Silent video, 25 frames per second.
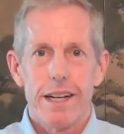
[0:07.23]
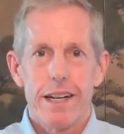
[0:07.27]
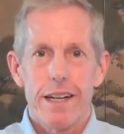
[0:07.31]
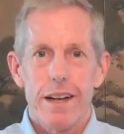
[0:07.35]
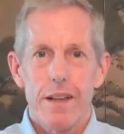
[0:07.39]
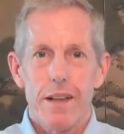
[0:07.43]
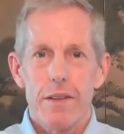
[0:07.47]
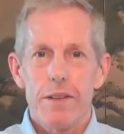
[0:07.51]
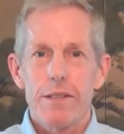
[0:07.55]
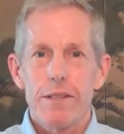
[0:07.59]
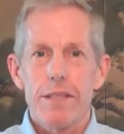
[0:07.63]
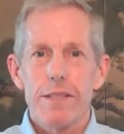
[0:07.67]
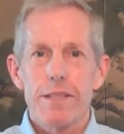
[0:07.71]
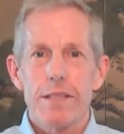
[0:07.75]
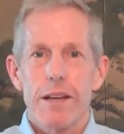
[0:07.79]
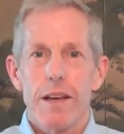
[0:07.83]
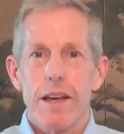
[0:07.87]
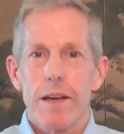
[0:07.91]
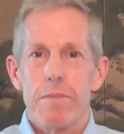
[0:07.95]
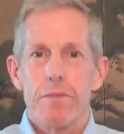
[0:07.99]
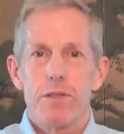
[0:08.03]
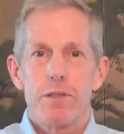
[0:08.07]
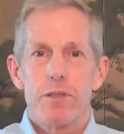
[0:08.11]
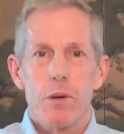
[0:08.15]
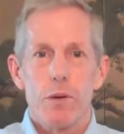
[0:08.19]
Now this is
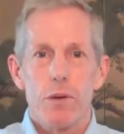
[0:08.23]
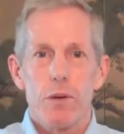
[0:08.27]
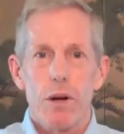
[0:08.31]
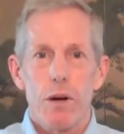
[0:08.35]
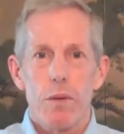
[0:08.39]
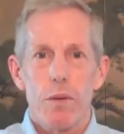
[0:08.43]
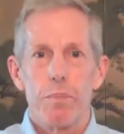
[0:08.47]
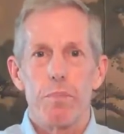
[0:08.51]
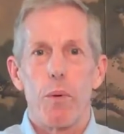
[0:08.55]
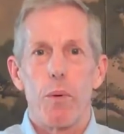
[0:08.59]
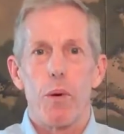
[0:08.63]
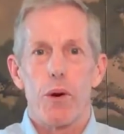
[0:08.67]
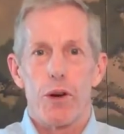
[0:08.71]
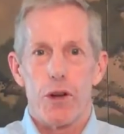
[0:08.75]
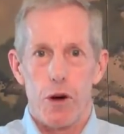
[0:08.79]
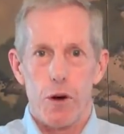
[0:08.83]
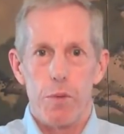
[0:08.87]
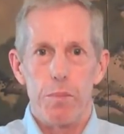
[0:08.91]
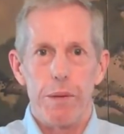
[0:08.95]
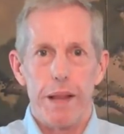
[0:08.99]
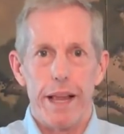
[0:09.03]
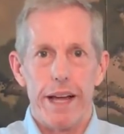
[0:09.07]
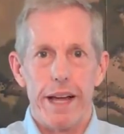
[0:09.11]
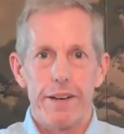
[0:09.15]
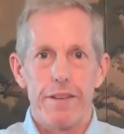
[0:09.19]
a so-called Bordeaux
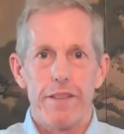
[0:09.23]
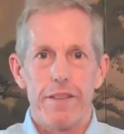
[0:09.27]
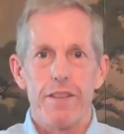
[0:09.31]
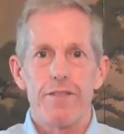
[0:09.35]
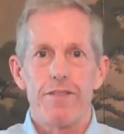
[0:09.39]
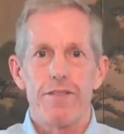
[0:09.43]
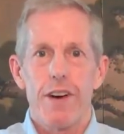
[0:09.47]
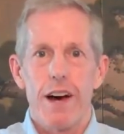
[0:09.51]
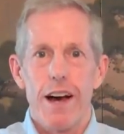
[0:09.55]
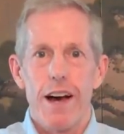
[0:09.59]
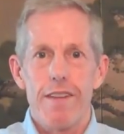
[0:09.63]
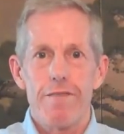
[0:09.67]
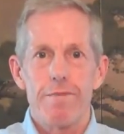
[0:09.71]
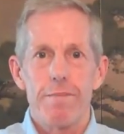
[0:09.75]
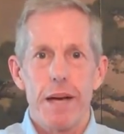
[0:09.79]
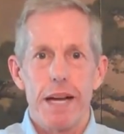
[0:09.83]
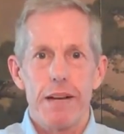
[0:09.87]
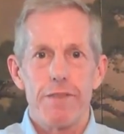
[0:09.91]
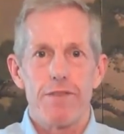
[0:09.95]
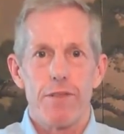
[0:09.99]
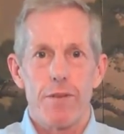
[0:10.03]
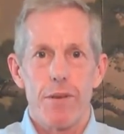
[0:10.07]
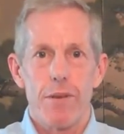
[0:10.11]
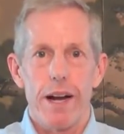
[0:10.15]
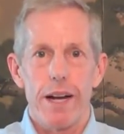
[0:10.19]
blend of the five
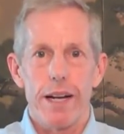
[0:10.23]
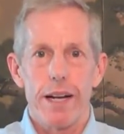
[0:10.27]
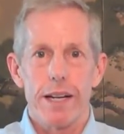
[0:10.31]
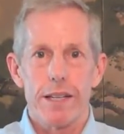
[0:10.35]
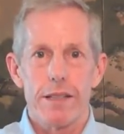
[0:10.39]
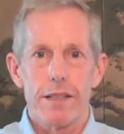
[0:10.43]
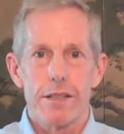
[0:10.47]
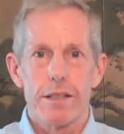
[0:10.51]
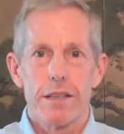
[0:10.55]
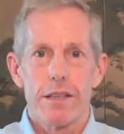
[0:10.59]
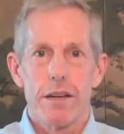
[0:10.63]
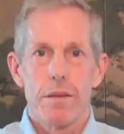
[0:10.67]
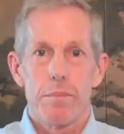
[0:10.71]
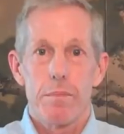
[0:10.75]
main varieties.